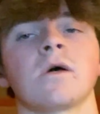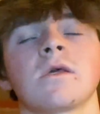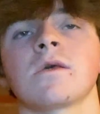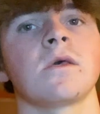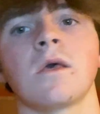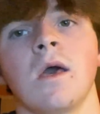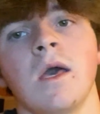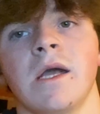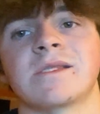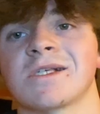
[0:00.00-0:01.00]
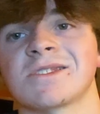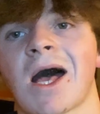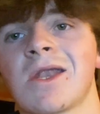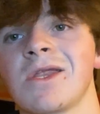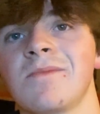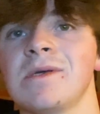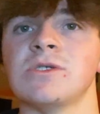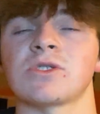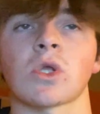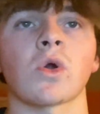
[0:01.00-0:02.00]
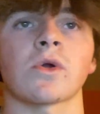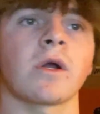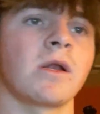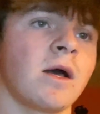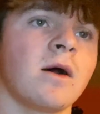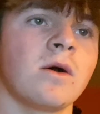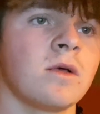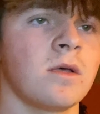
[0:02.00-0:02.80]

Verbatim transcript: Like, it does not need to be this dark right now.